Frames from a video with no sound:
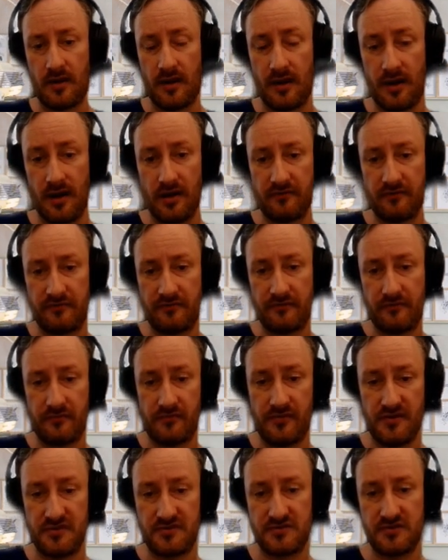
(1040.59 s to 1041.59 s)
I have
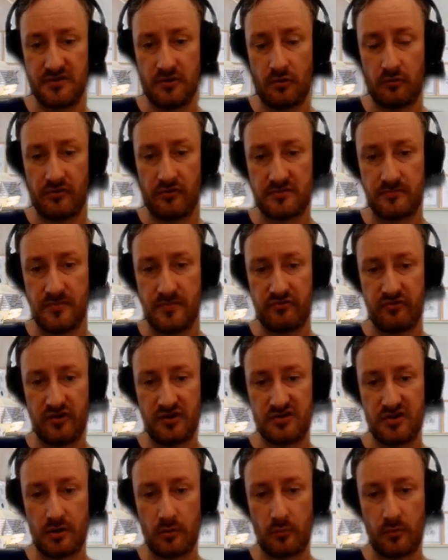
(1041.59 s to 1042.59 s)
this, this
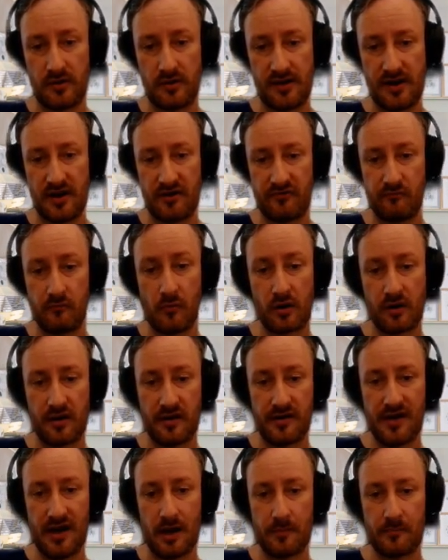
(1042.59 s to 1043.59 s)
matrix here where I have
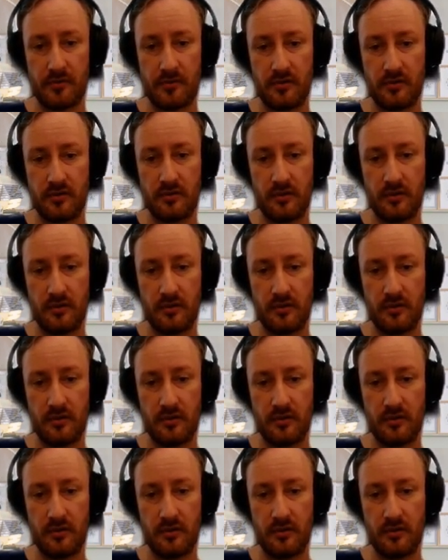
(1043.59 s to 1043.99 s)
market cap,